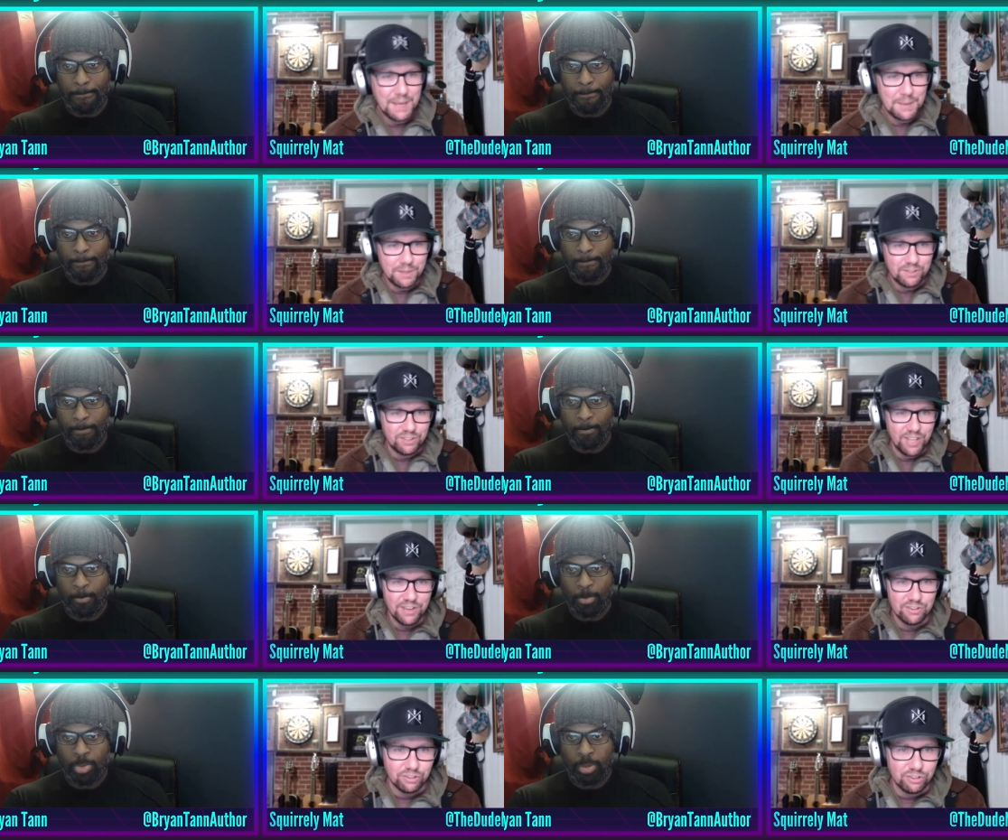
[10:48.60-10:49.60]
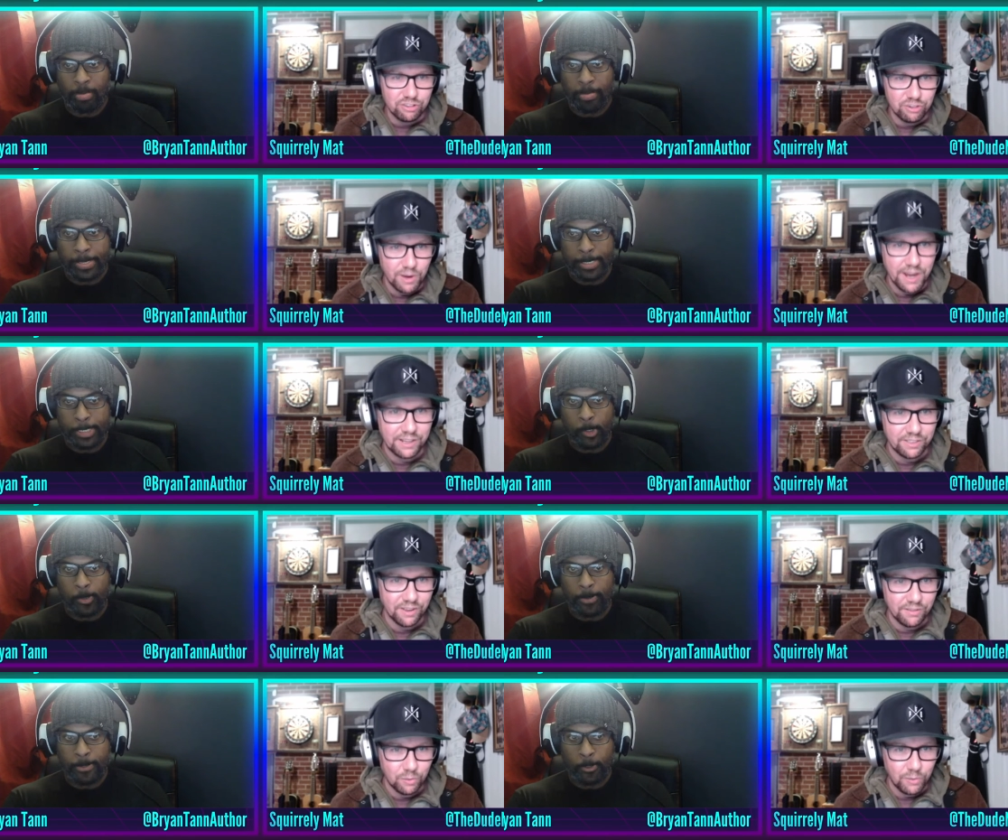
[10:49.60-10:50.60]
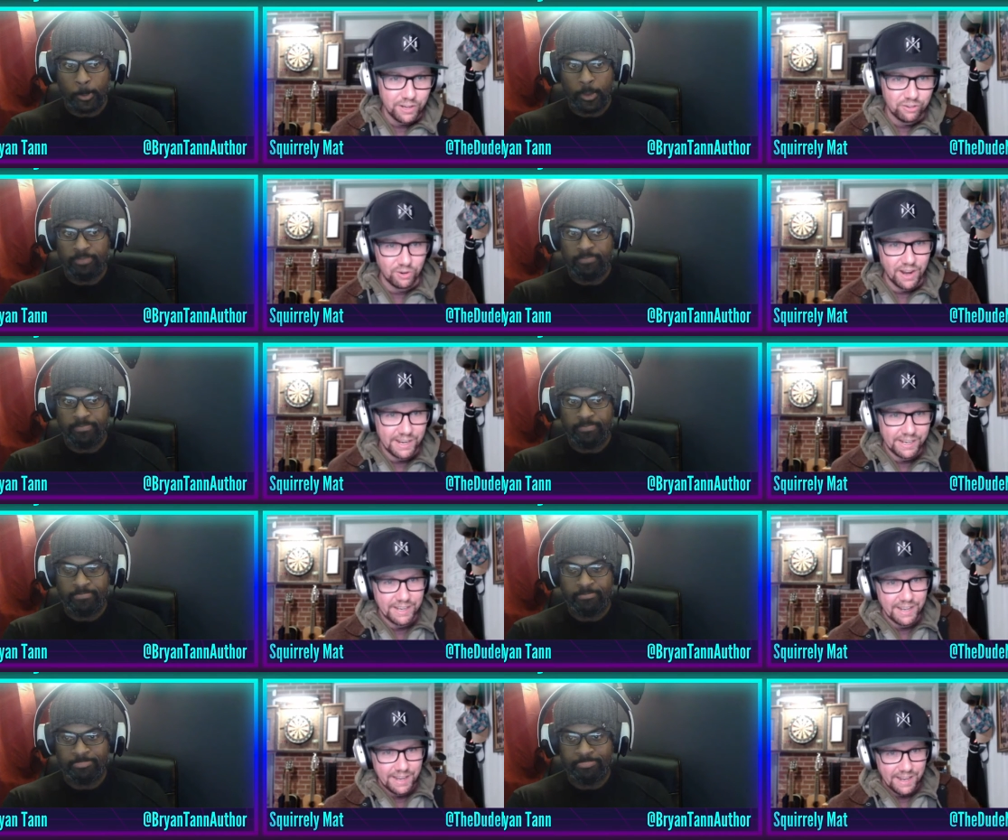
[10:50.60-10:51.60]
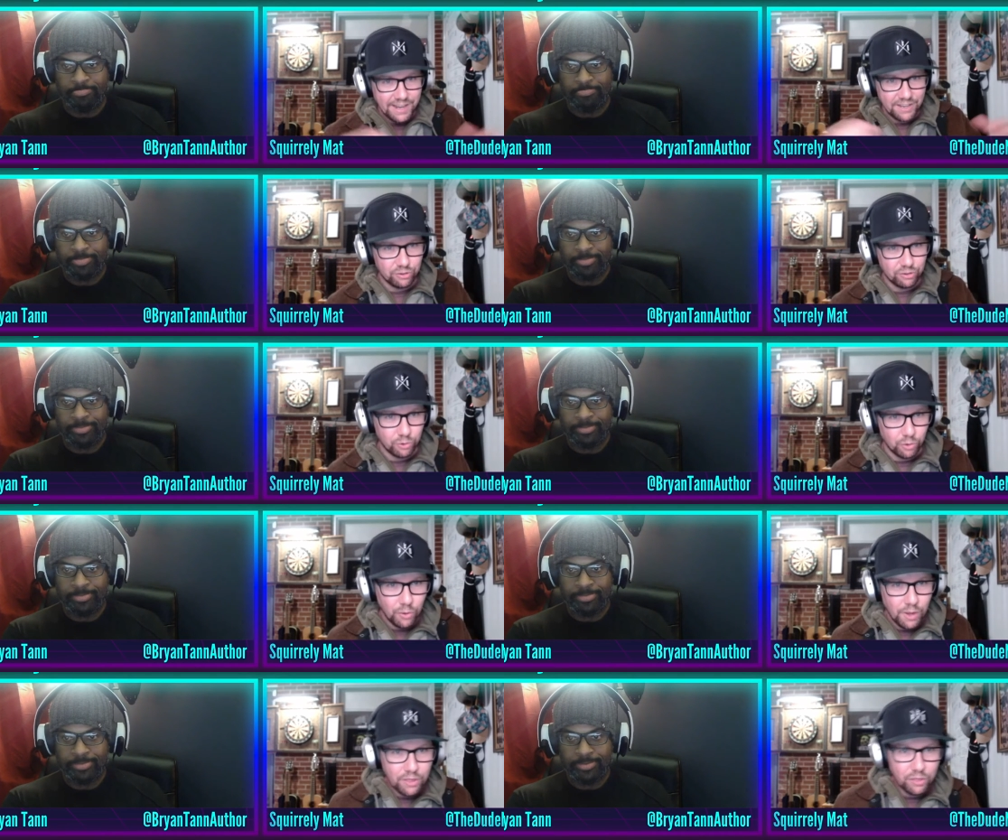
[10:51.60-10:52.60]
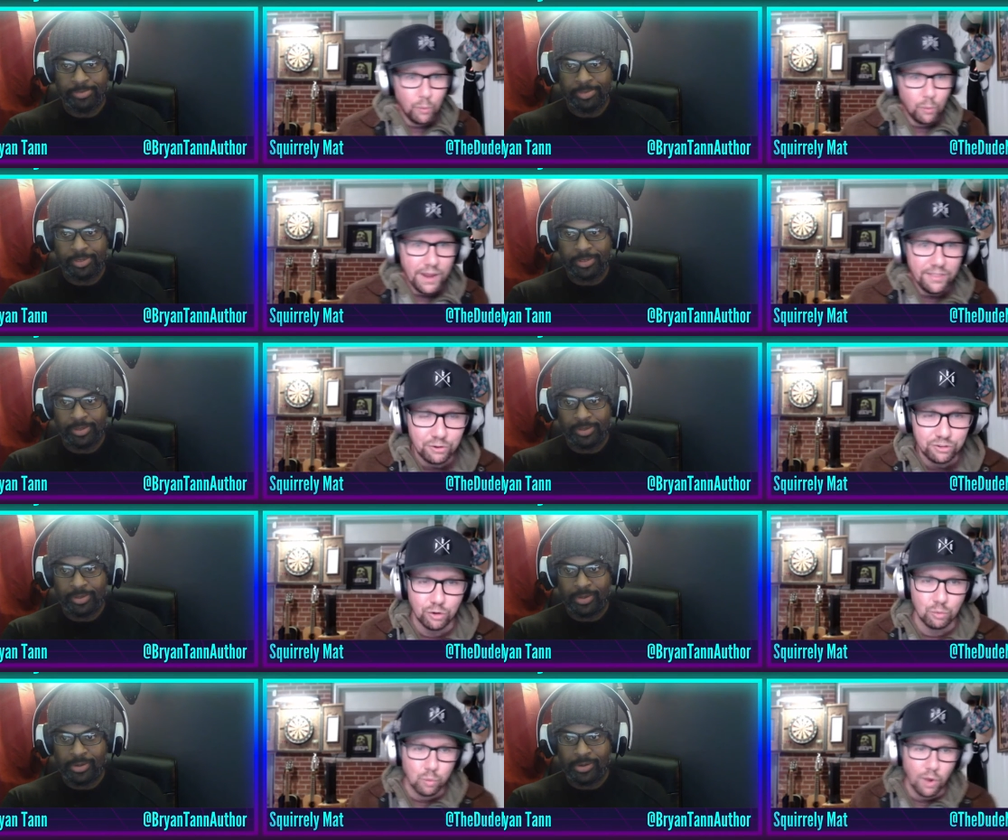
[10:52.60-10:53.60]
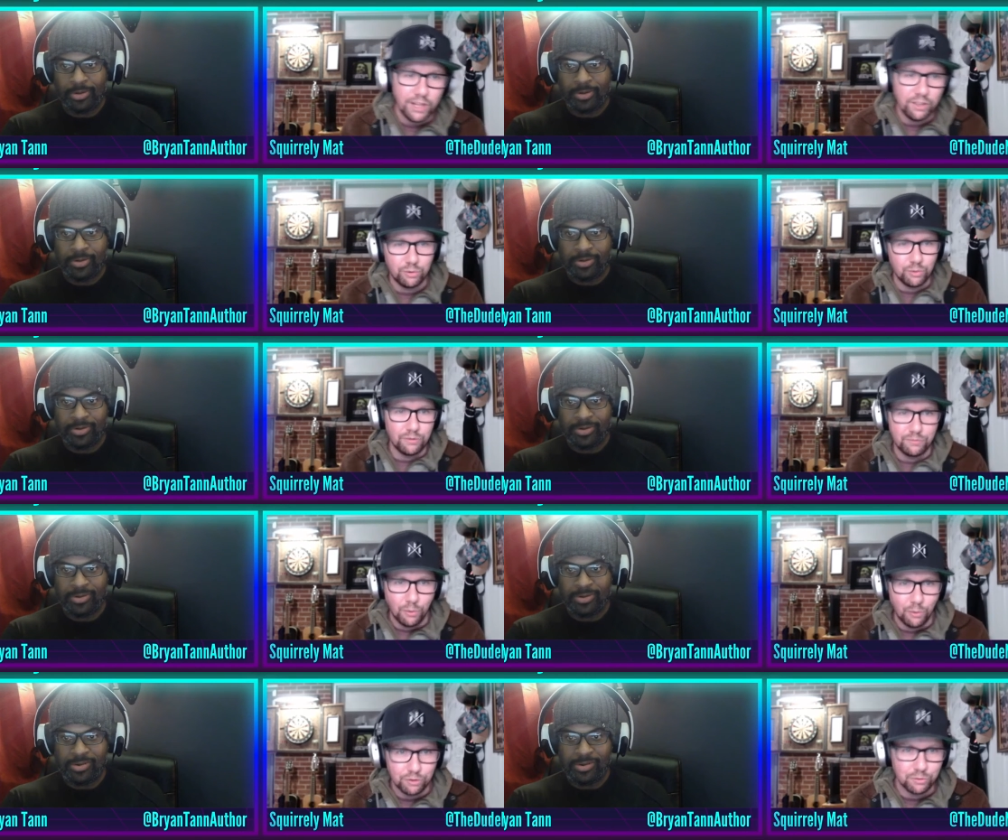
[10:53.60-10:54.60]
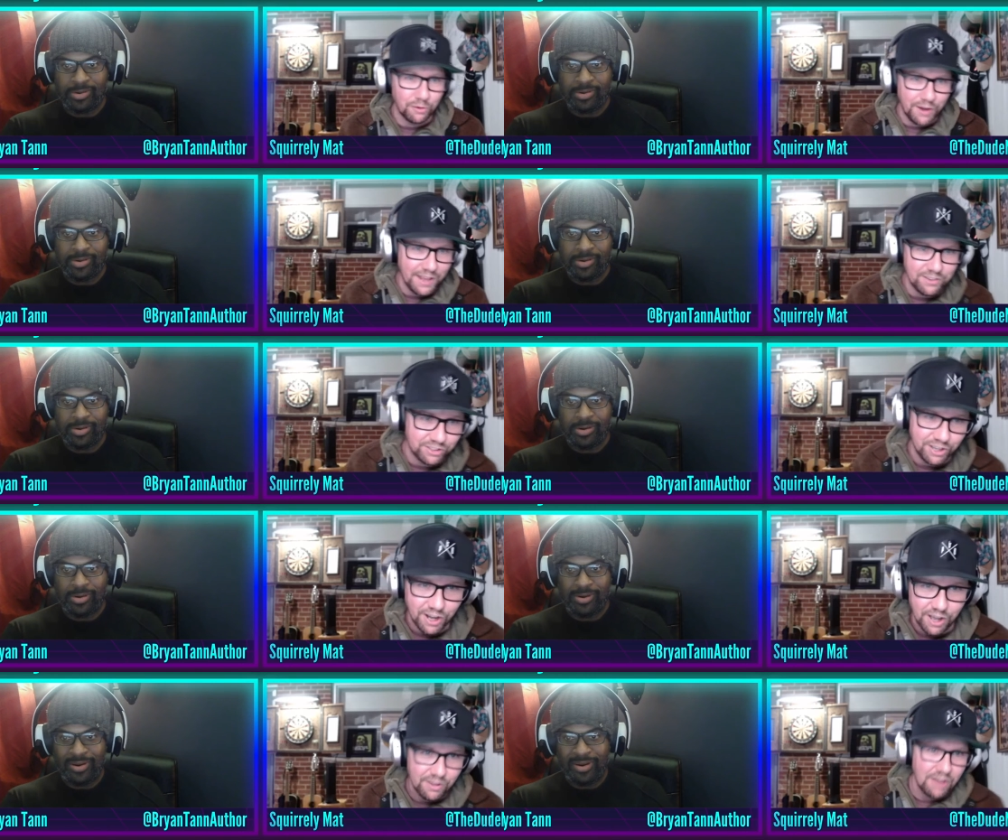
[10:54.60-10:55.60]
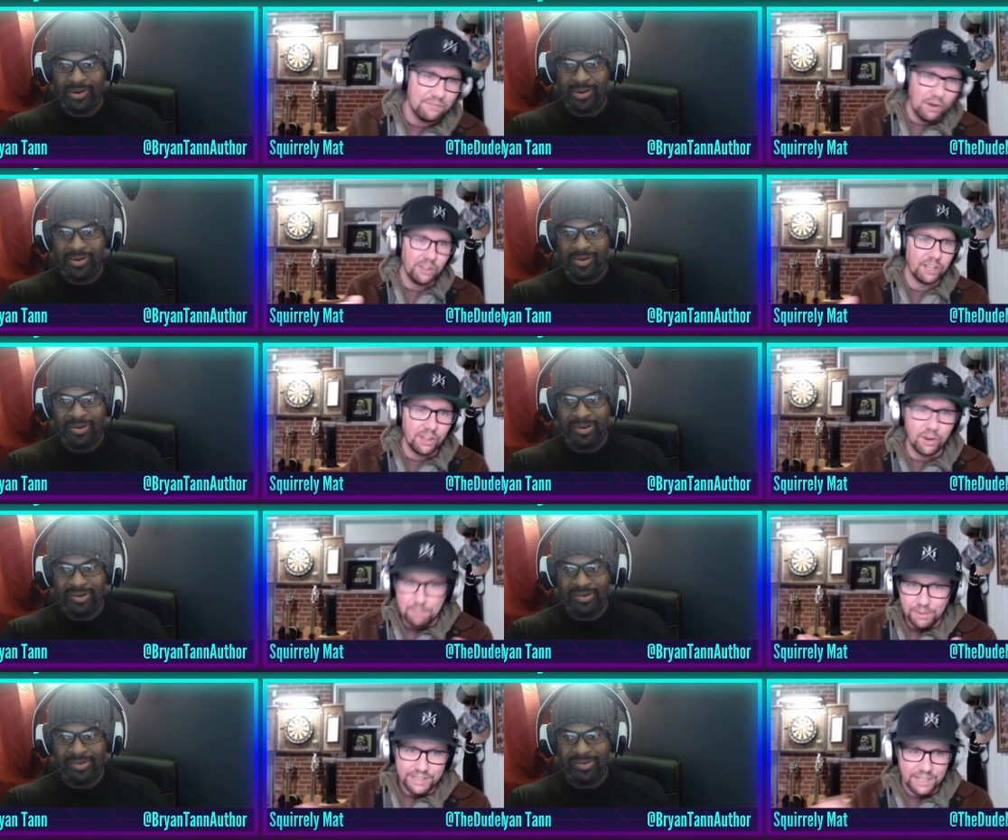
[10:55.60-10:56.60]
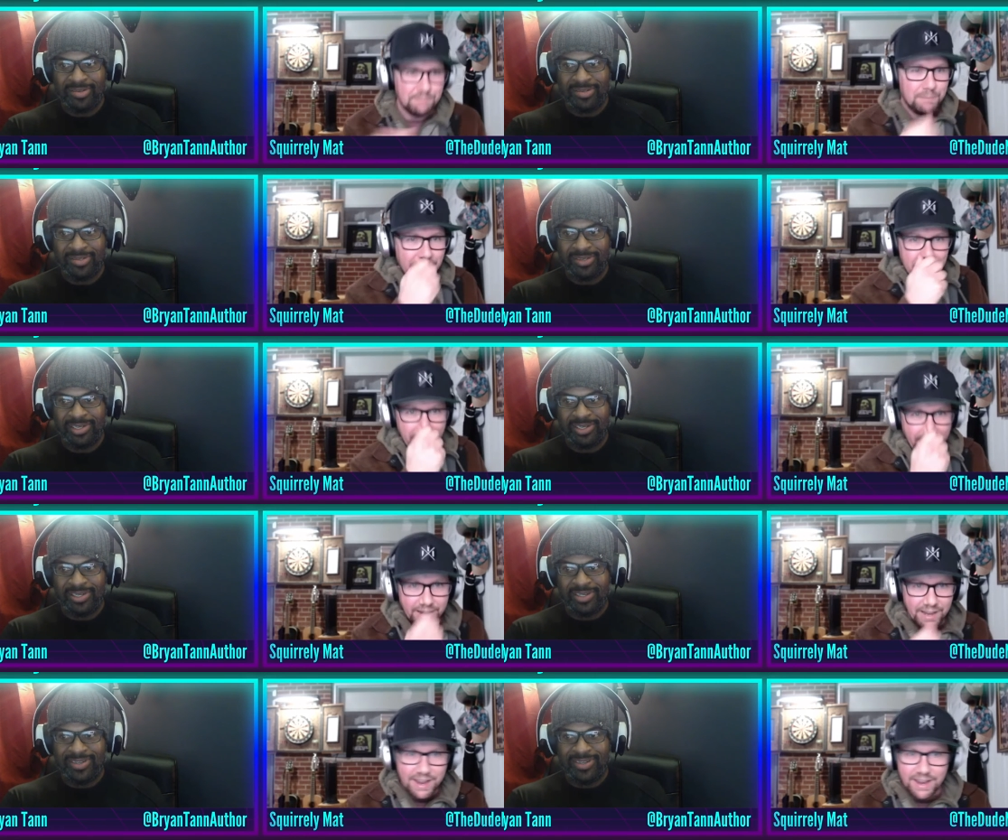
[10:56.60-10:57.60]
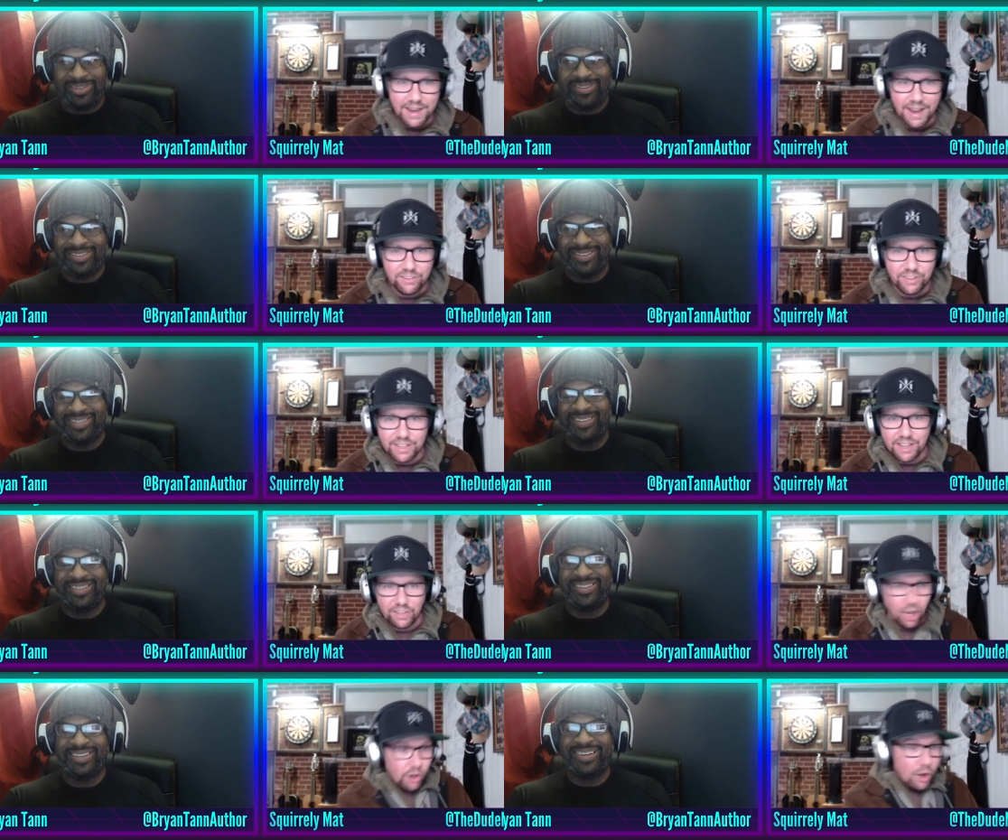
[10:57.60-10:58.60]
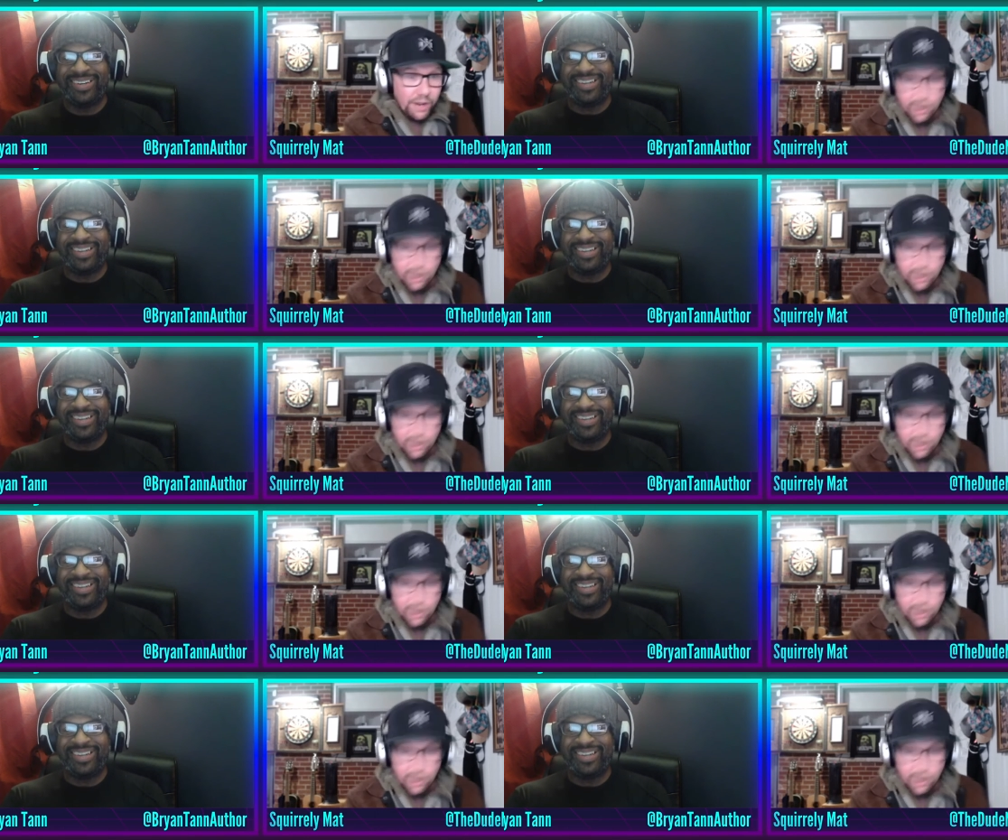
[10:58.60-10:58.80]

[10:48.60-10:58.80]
Speaker 1: potential strength of the White Dragon and and his crew. The way they were sort of running through the forest with their heads cut off, following a little blinking beep and. It's like it's like oh go here